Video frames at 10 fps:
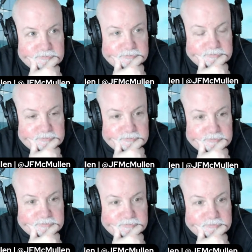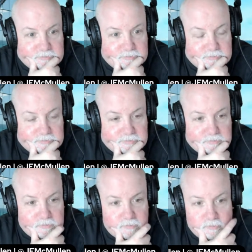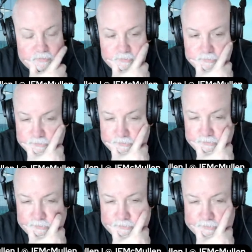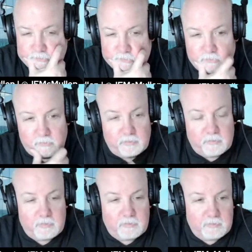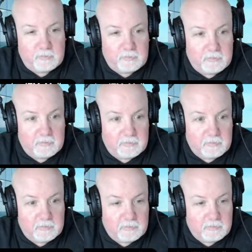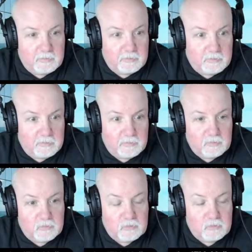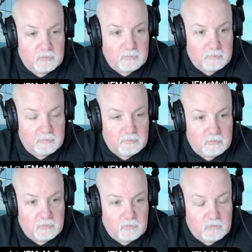This person isn't speaking.